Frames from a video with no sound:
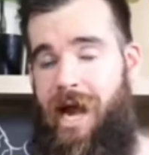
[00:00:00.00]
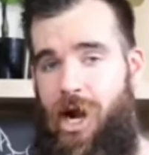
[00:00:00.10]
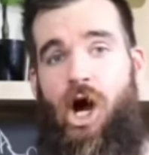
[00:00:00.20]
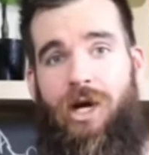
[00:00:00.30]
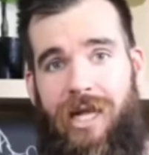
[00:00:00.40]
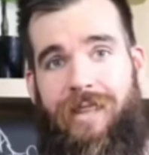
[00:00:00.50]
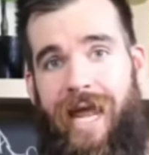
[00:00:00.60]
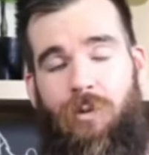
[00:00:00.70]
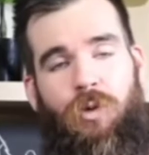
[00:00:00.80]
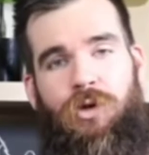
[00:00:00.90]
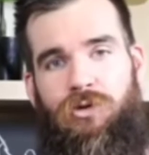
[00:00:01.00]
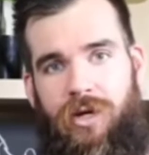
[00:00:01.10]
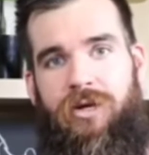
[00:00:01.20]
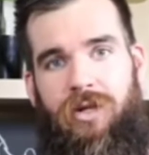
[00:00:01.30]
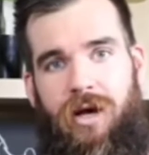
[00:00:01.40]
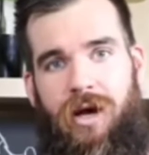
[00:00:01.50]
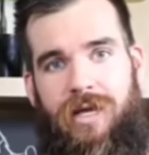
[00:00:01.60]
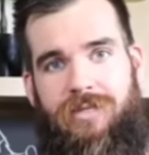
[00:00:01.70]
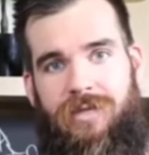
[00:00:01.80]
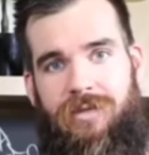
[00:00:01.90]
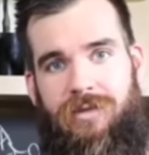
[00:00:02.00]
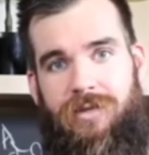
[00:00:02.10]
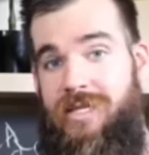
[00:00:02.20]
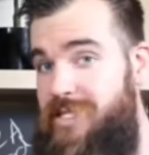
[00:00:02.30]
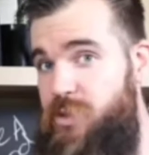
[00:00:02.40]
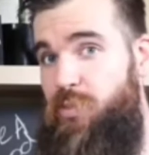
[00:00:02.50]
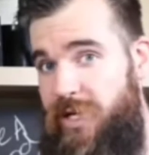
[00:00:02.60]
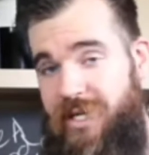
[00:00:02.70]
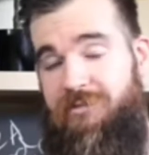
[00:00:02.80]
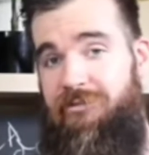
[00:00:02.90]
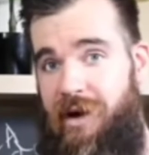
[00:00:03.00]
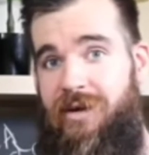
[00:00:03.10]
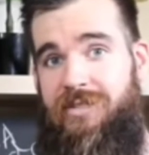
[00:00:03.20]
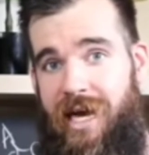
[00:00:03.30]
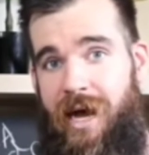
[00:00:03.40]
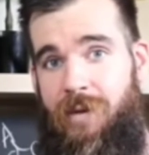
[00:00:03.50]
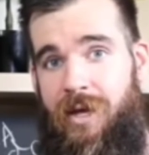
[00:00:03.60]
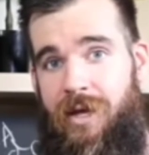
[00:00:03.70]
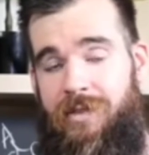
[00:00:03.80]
And only then will you realize that this is pretty fucked up,